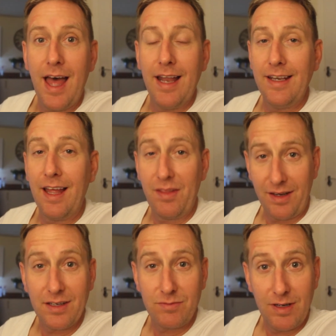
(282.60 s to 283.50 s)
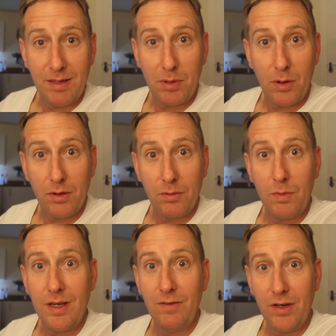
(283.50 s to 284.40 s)
And I think that's really important
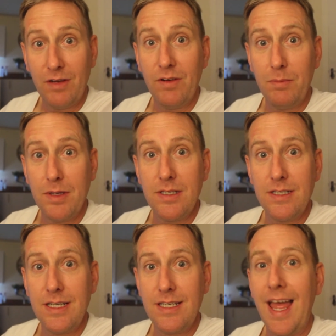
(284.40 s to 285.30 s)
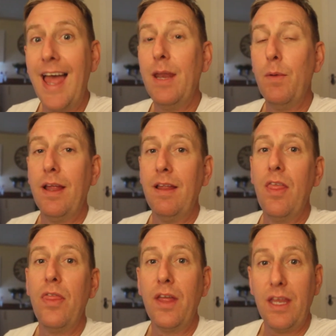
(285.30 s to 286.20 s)
when you're running your own businesses. Anyway,
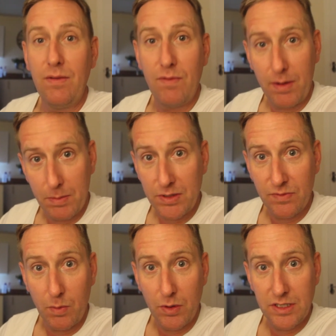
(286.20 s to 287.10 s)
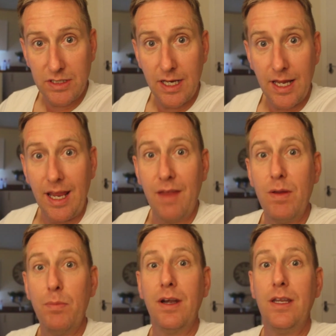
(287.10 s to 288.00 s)
thank you very much for watching today.
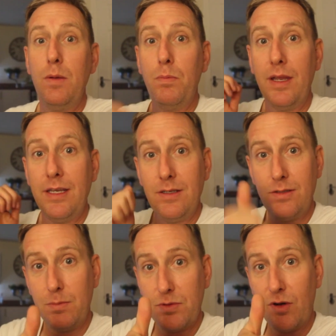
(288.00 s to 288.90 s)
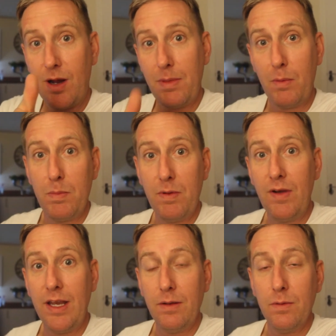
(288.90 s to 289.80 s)
If you're brand new, please do subscribe, that would be
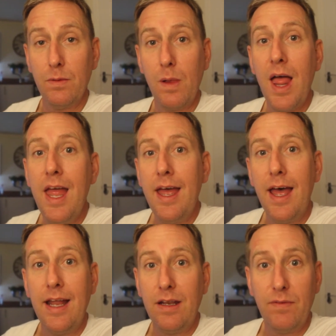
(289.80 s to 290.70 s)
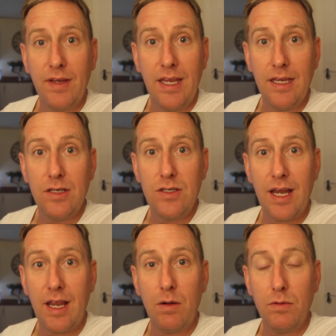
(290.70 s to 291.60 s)
really cool. Don't forget you can
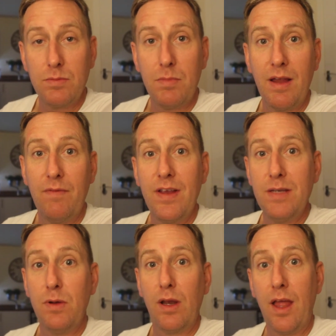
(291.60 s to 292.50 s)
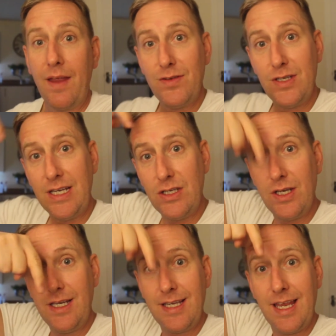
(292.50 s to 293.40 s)
check out my Facebook Live cheat
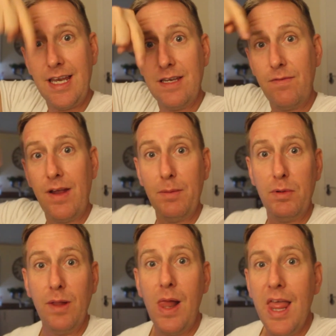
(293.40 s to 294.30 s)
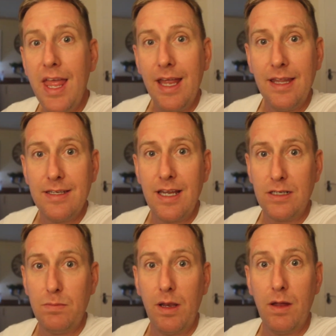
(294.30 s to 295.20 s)
sheet. It is available in the
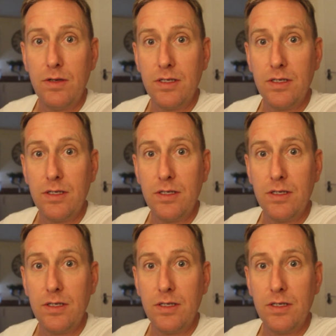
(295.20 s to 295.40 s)
section below.